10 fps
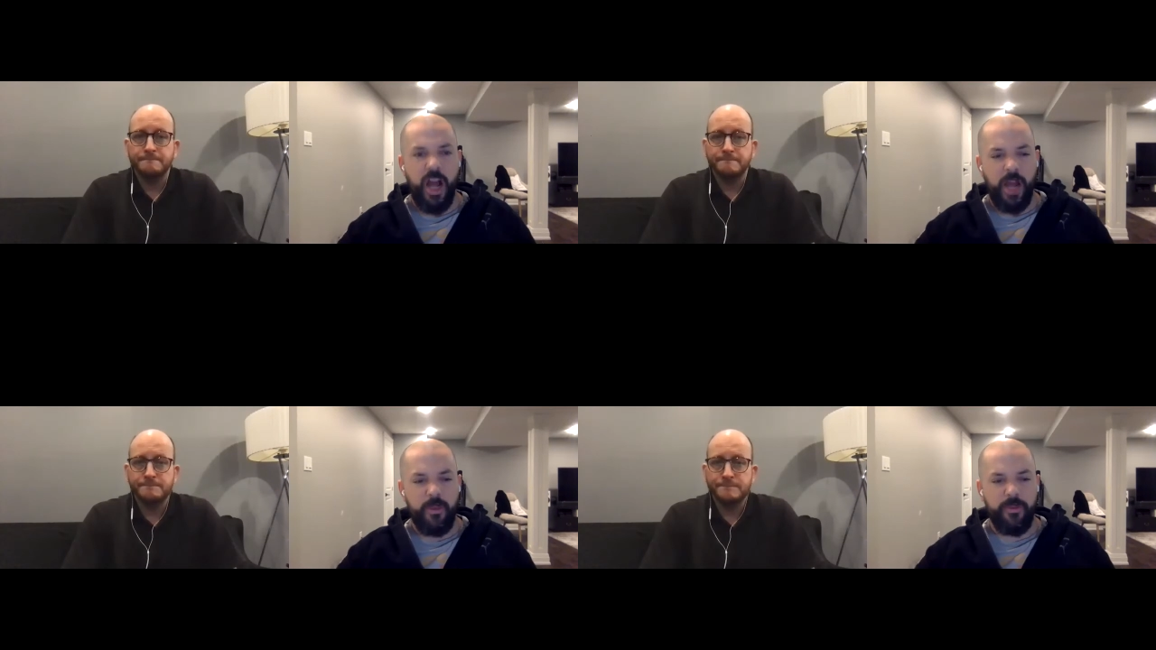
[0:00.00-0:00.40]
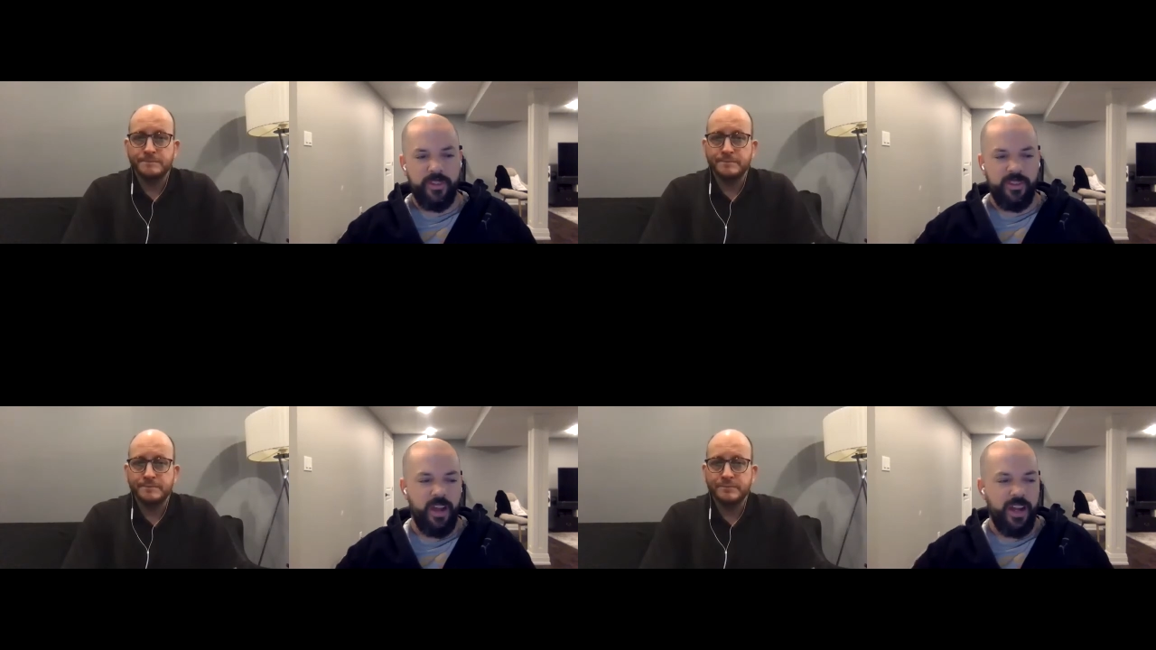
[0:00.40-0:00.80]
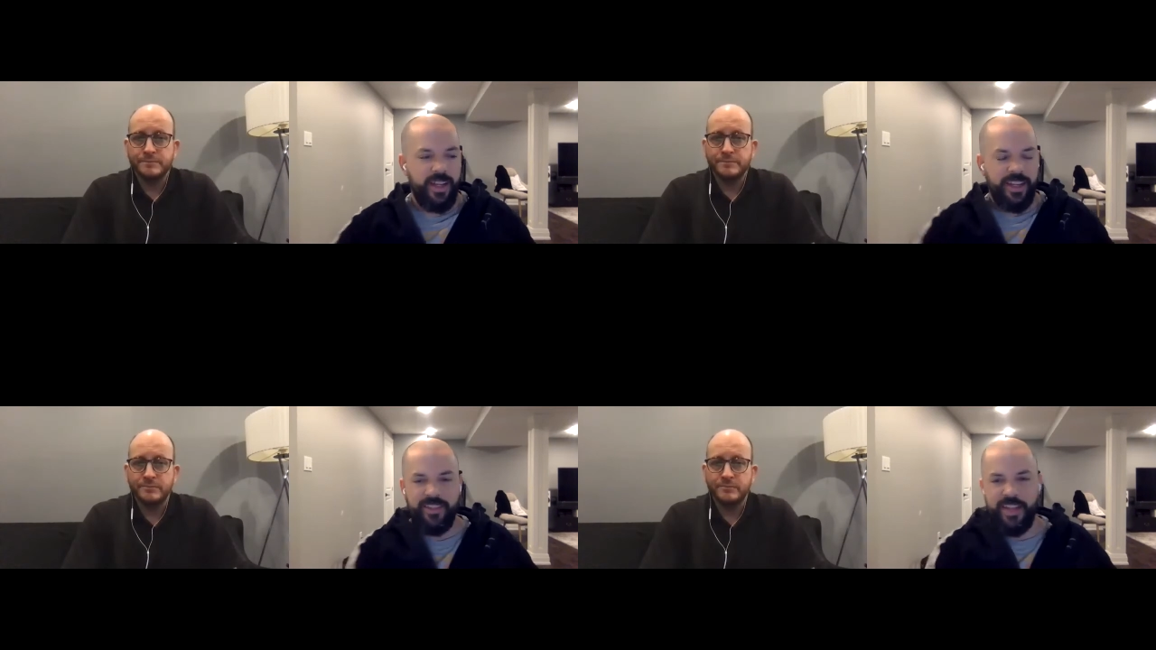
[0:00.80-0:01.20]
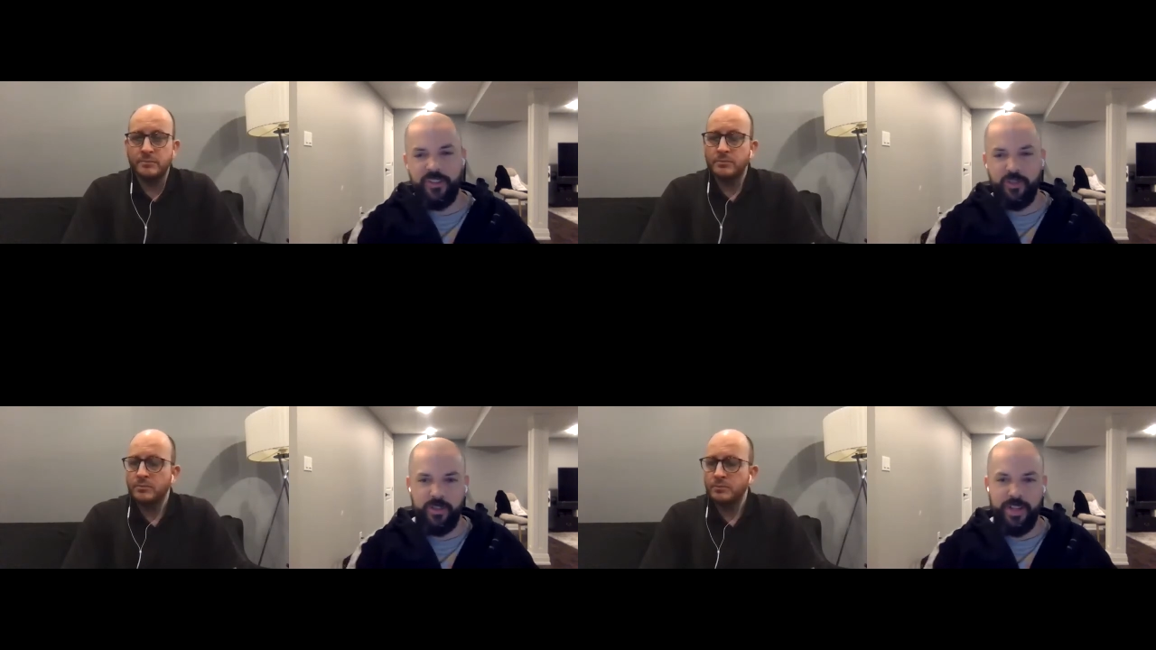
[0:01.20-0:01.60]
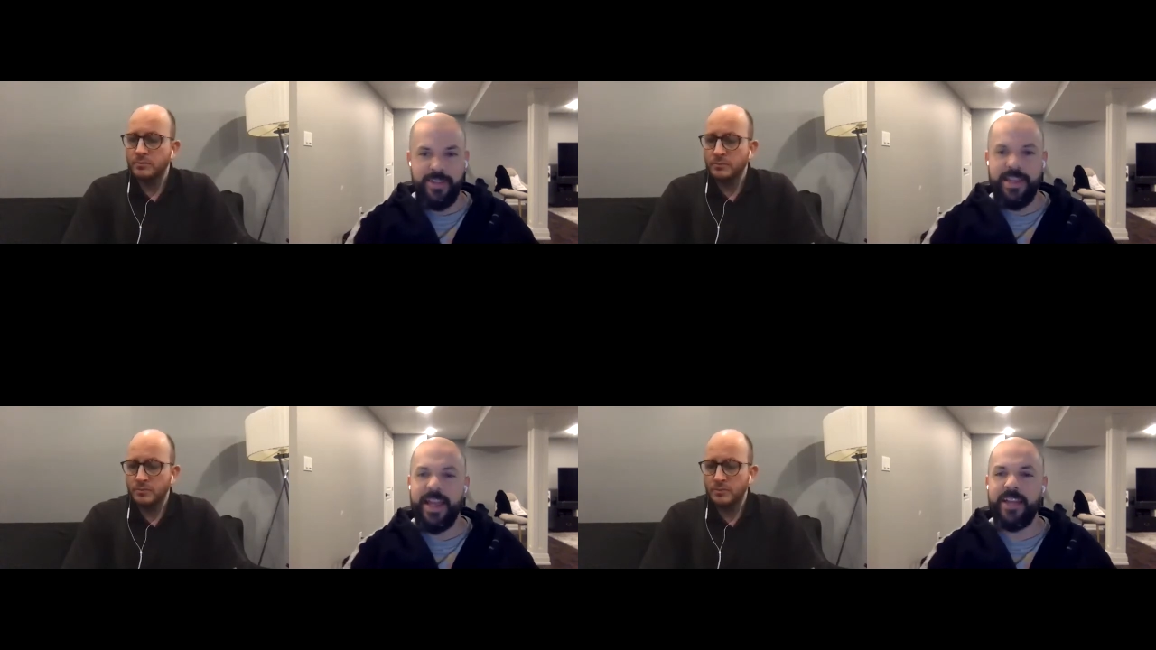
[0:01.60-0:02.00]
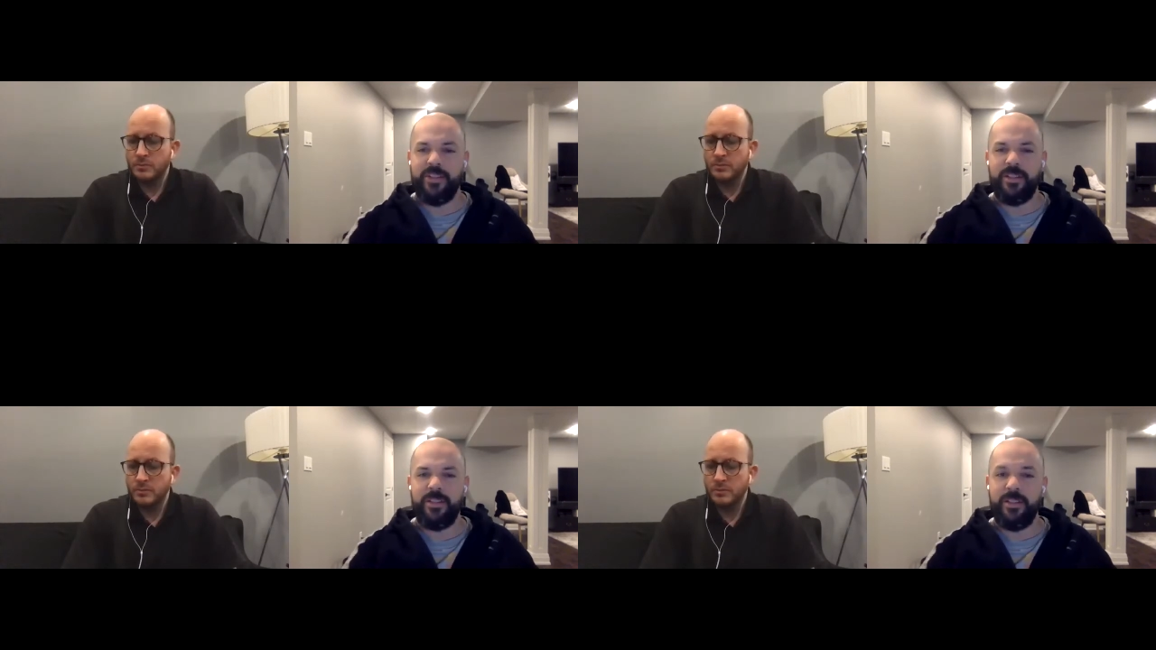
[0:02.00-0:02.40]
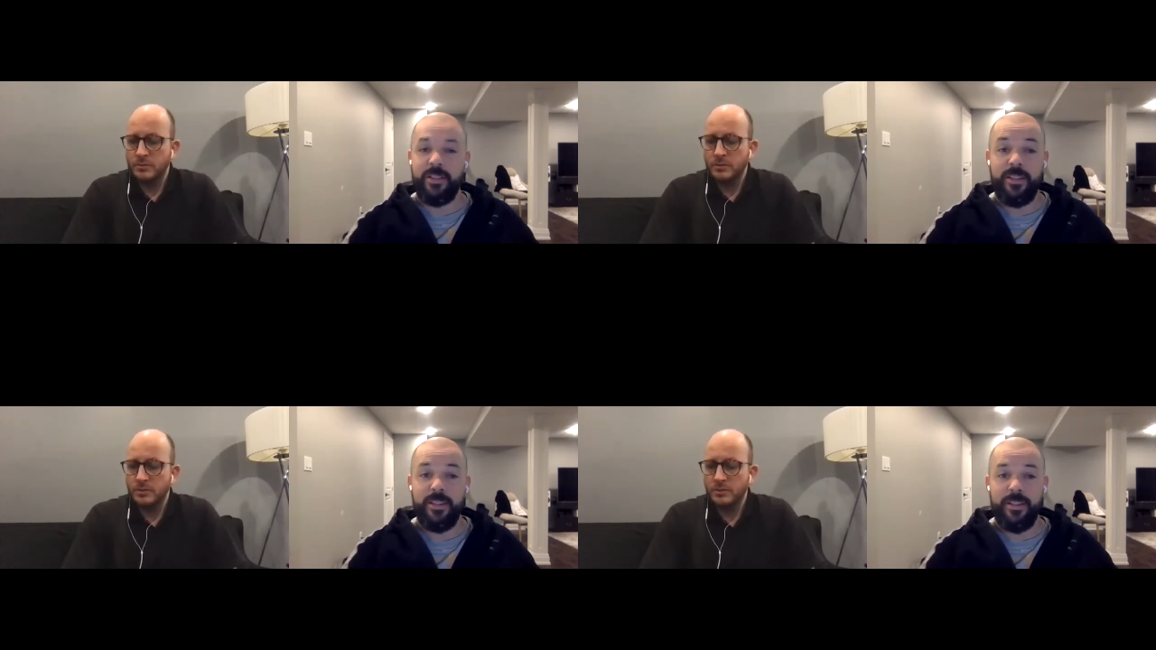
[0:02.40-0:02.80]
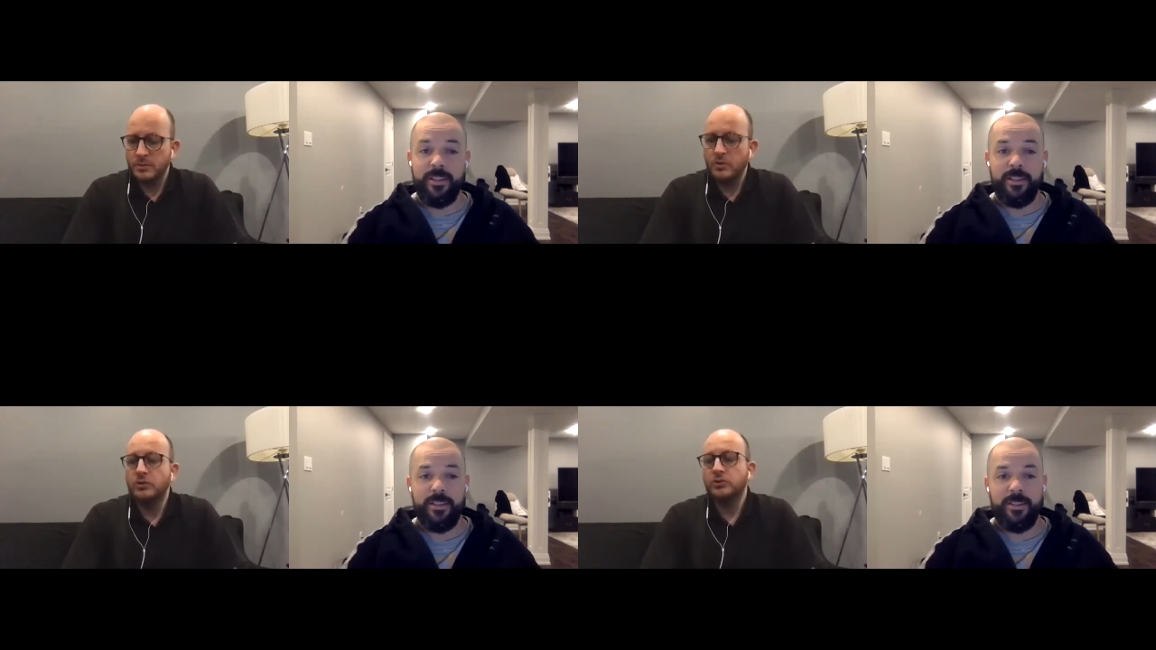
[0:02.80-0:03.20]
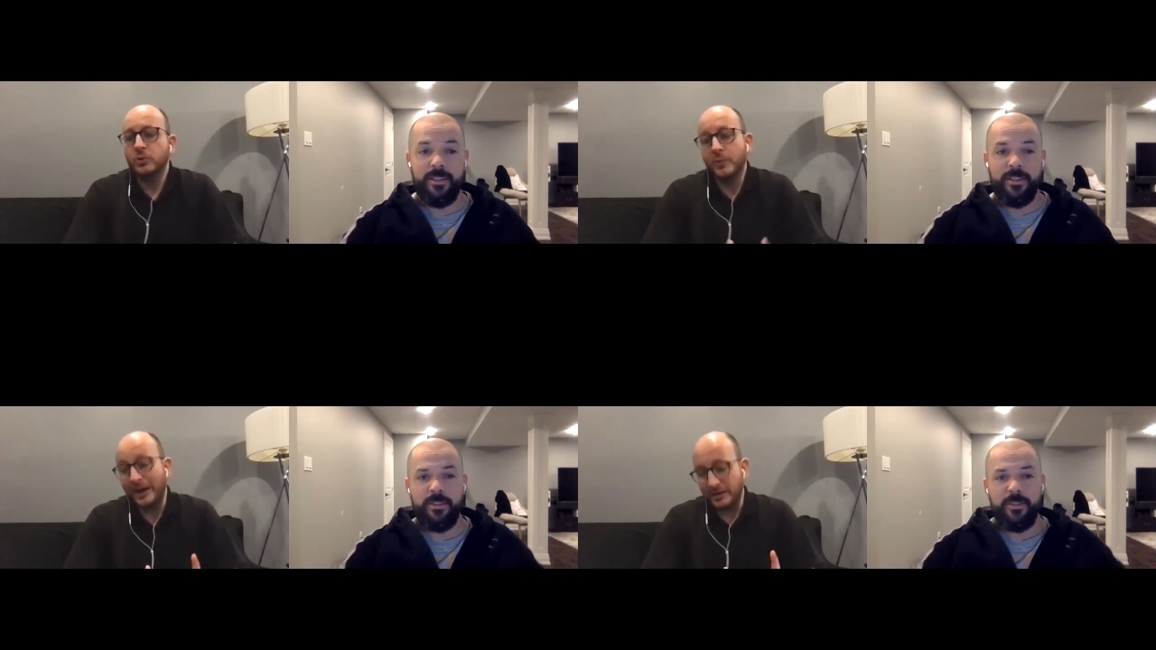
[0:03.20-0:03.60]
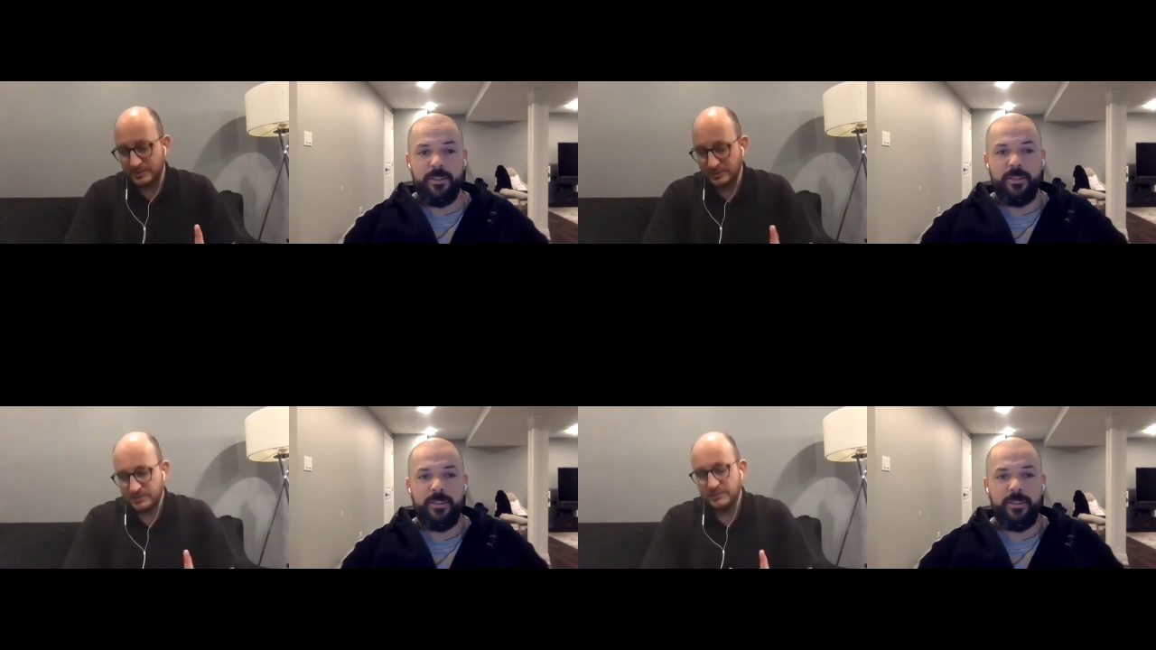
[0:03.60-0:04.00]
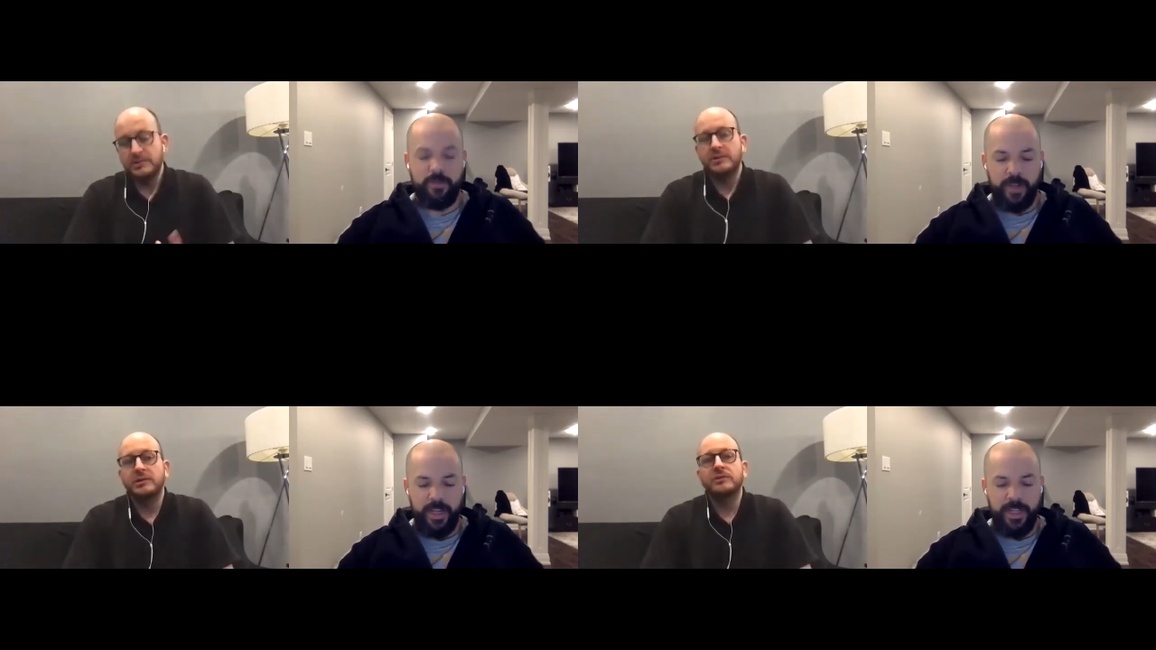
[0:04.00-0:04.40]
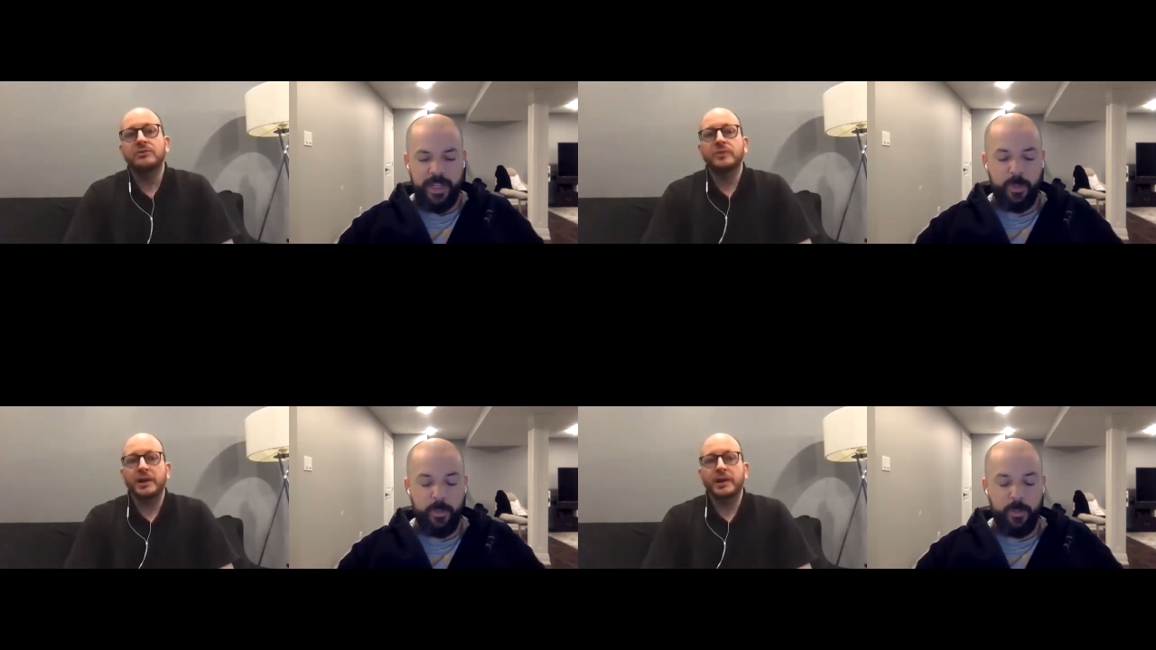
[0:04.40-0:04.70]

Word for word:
Speaker 1: job if it's not an essential transaction. Correct. Right. Correct. Like